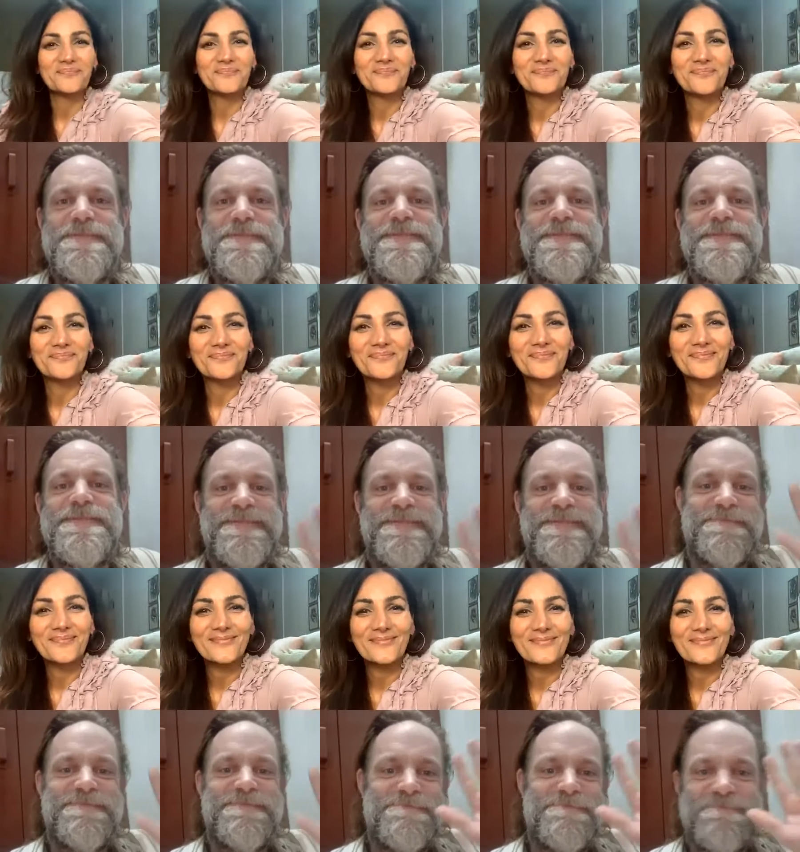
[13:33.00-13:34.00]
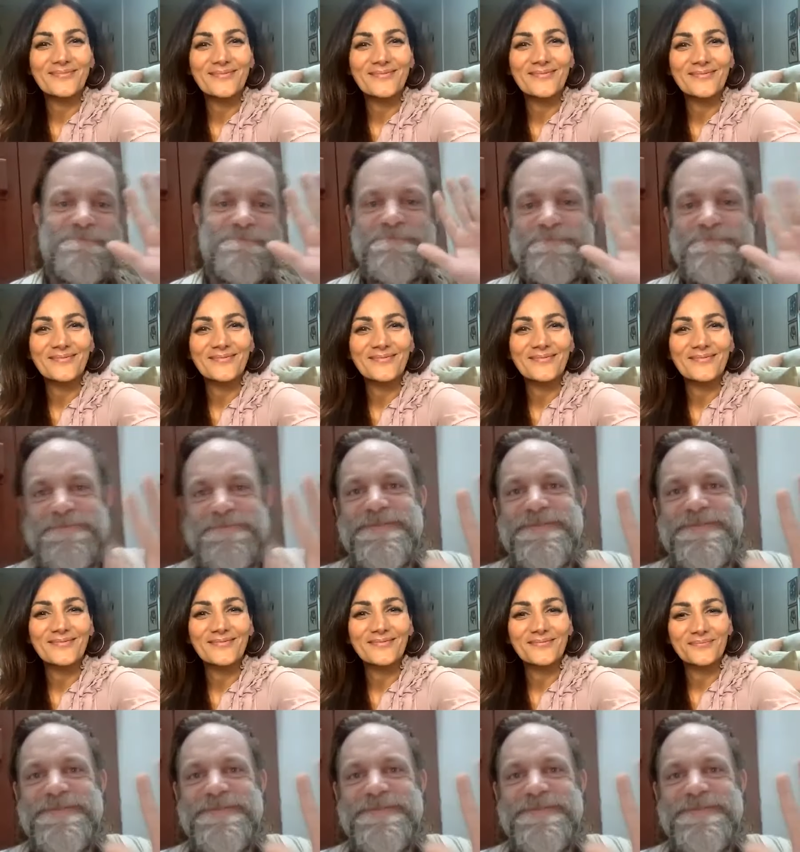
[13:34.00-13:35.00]

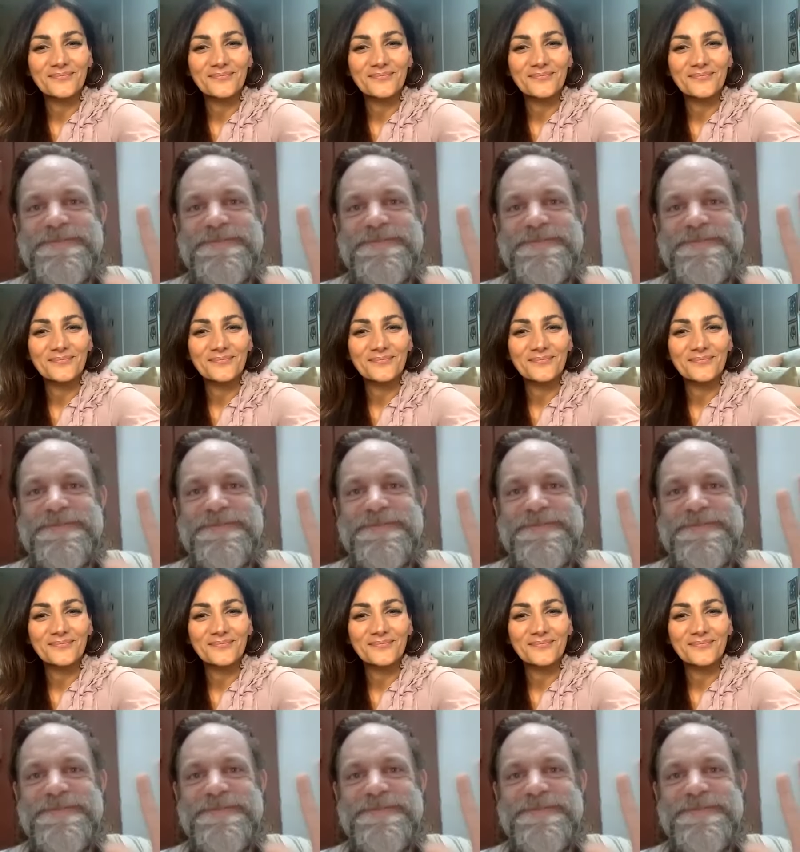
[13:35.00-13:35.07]
No one is speaking in this clip.